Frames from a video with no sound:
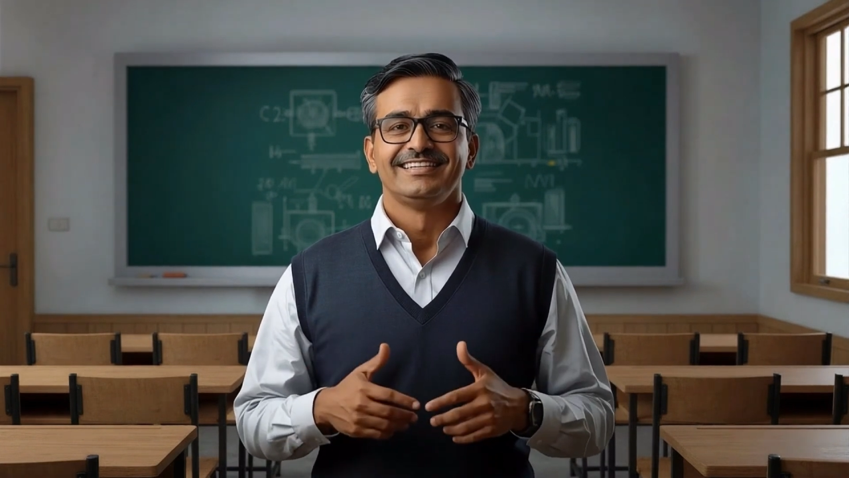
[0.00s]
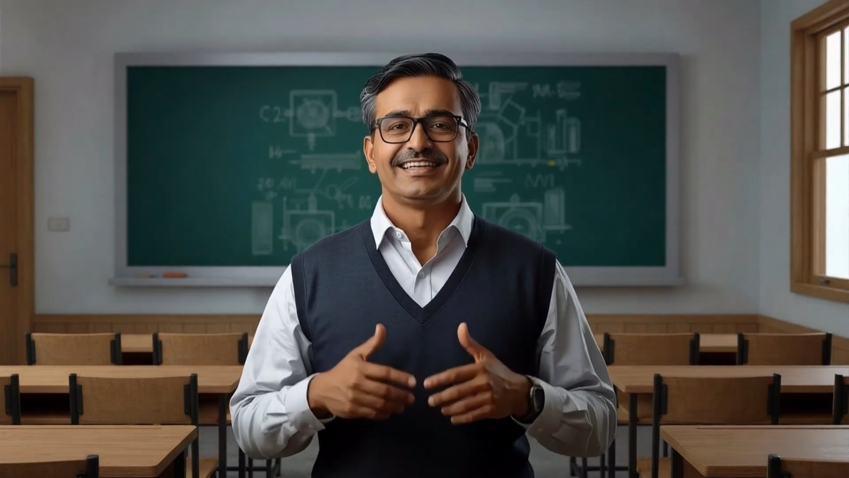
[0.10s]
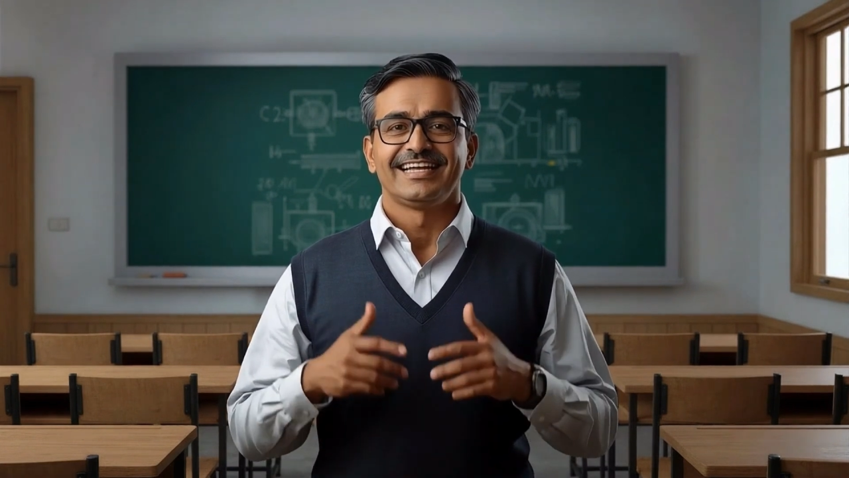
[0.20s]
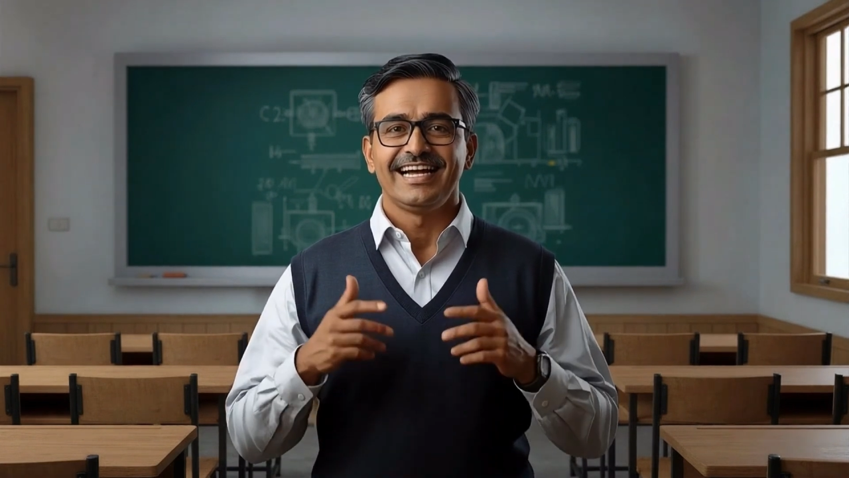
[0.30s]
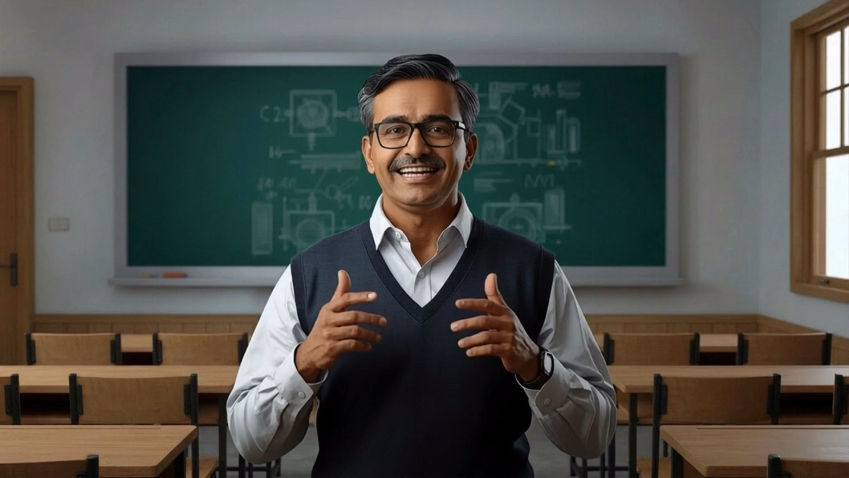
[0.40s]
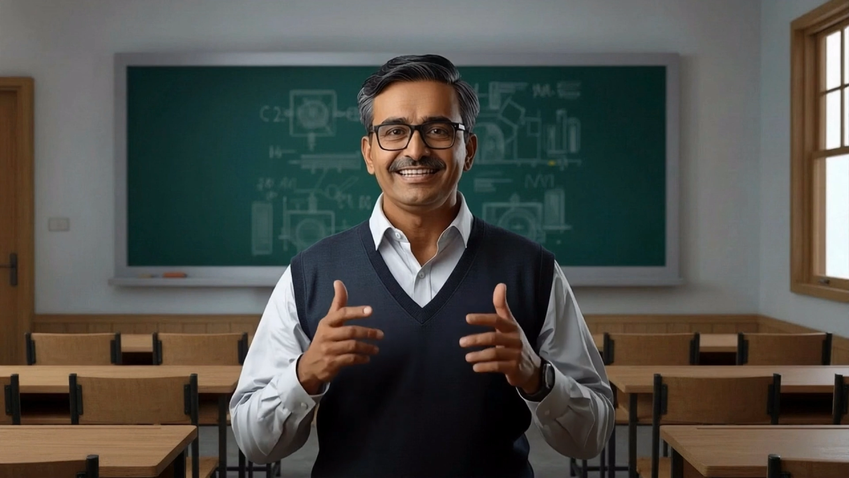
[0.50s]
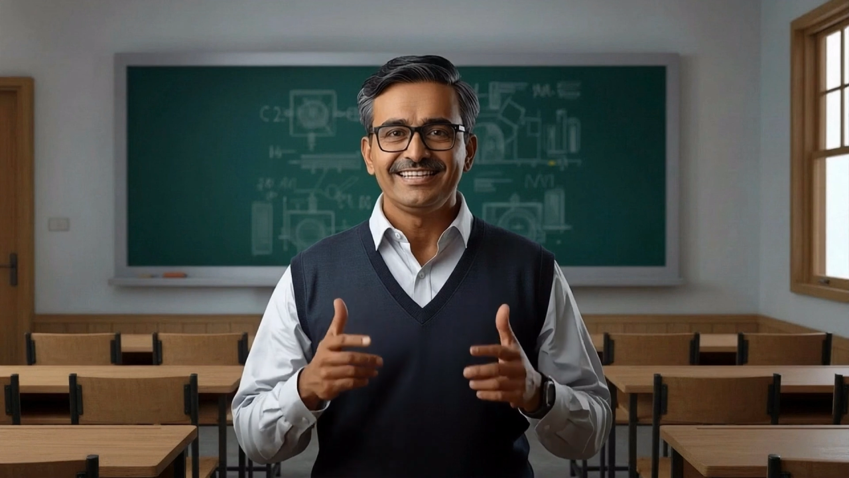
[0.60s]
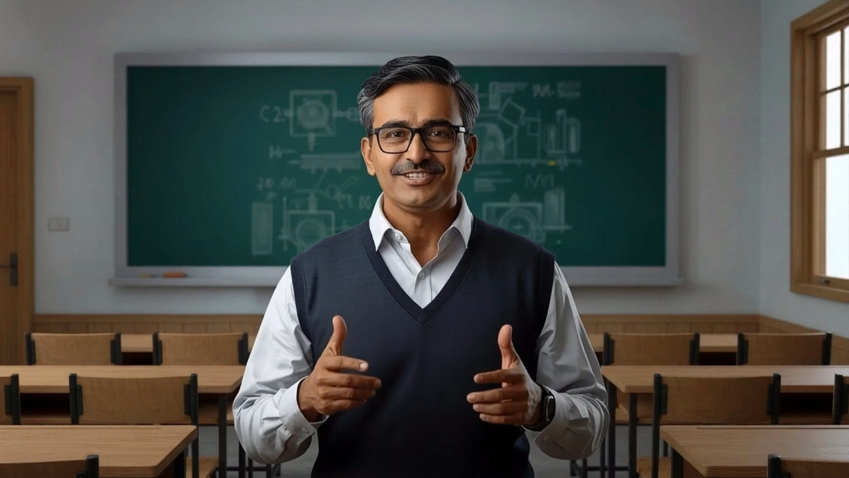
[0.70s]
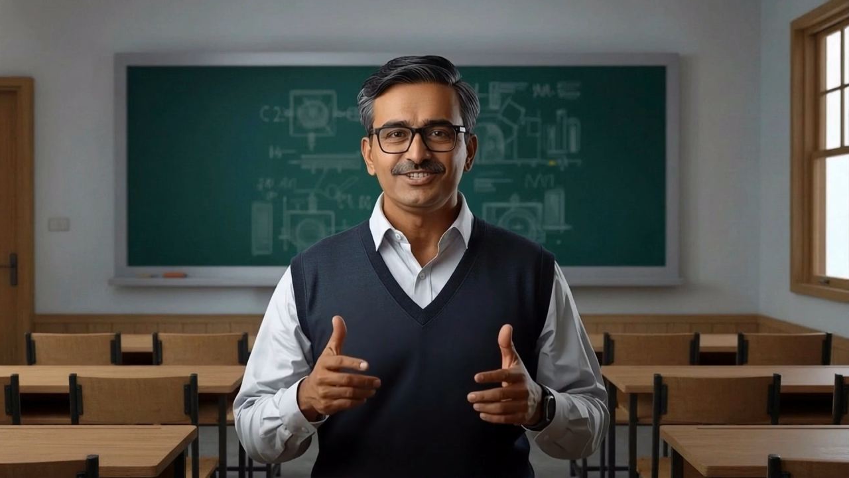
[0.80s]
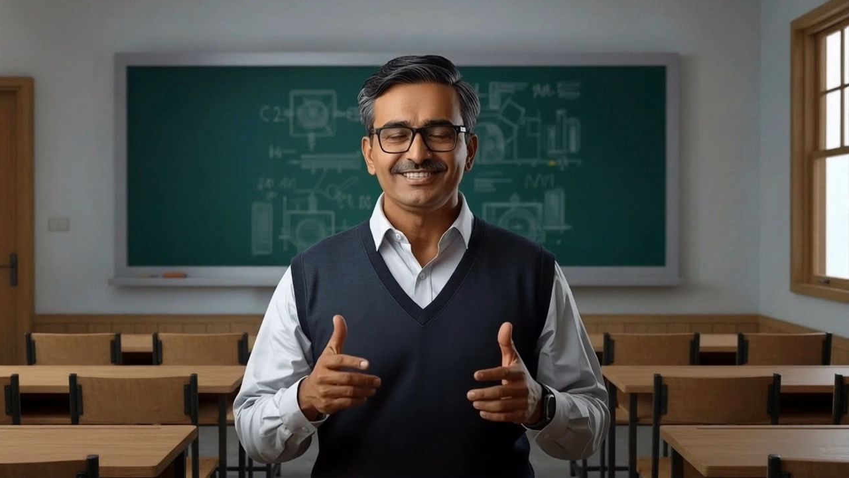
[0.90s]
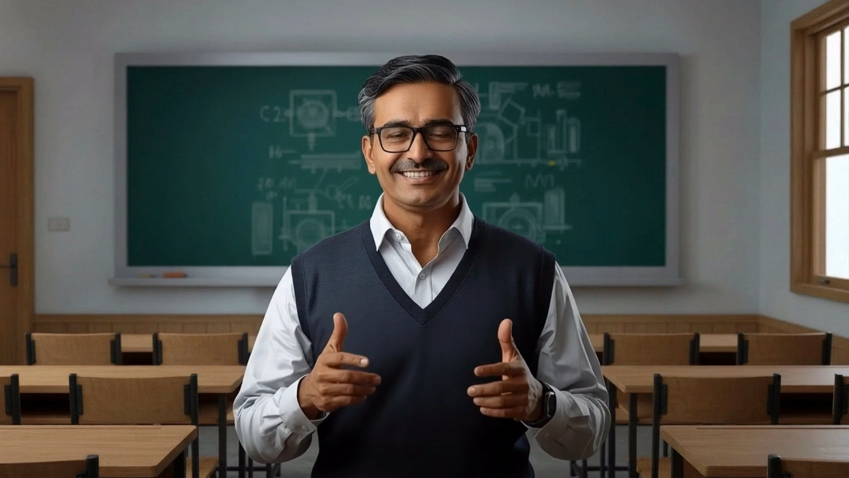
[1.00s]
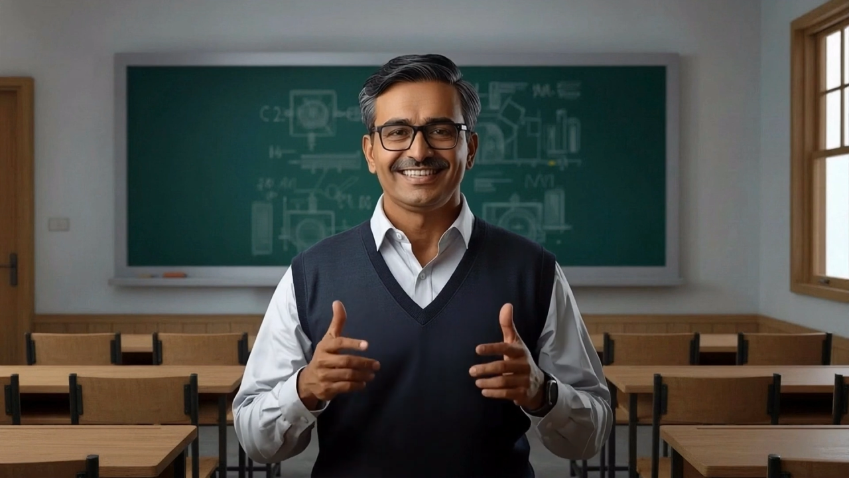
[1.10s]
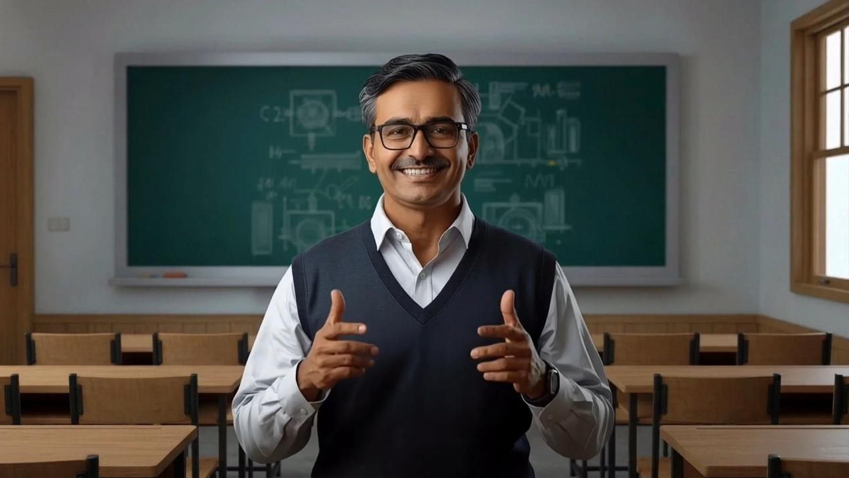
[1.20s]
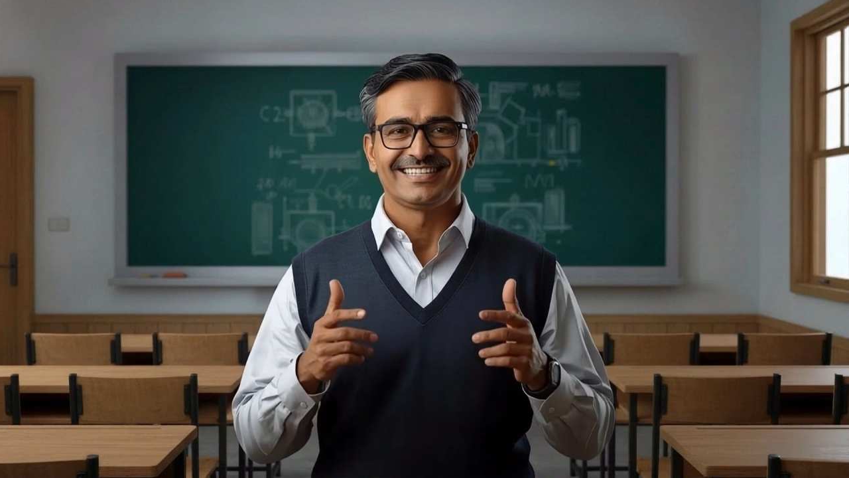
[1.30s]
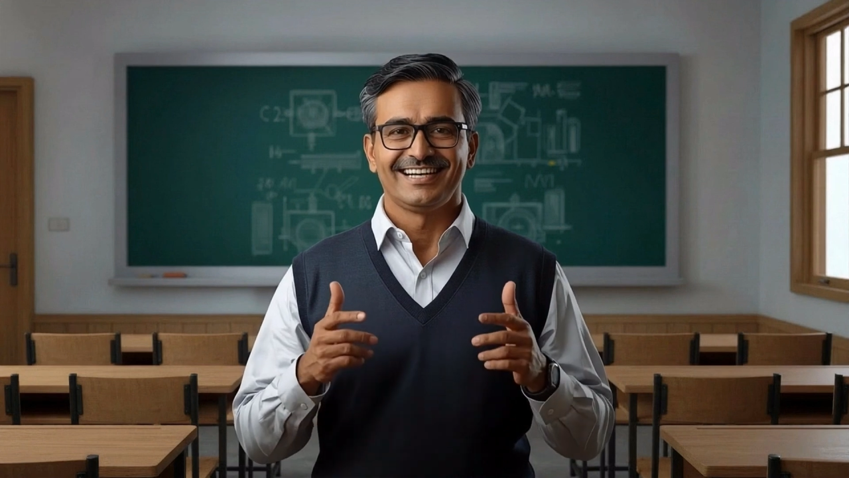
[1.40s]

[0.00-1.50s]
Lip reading: the line reaches its